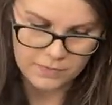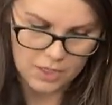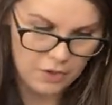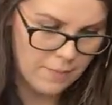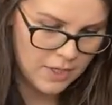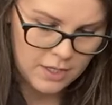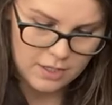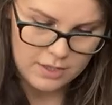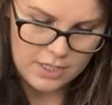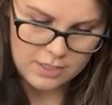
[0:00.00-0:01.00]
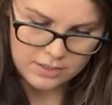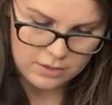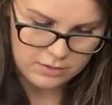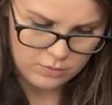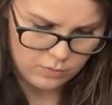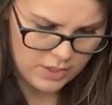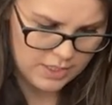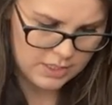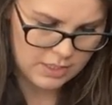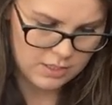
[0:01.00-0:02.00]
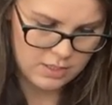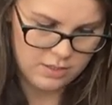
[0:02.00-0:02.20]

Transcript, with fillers: Okay, these, what is this?